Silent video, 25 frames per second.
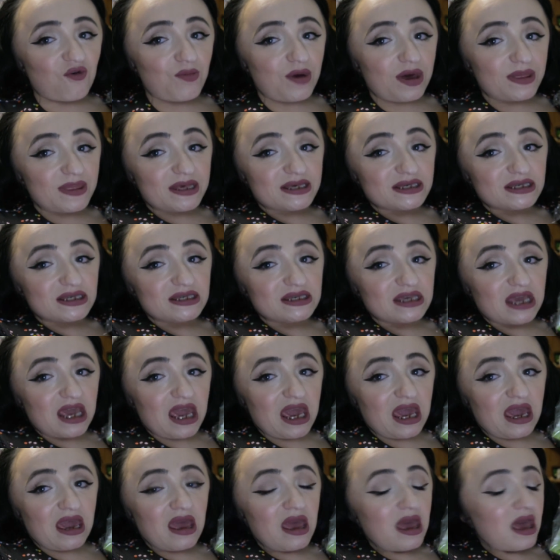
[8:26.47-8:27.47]
But this is
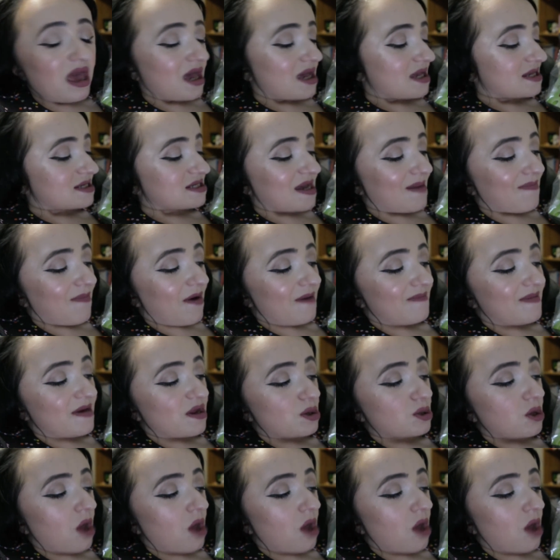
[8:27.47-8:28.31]
a set by Peter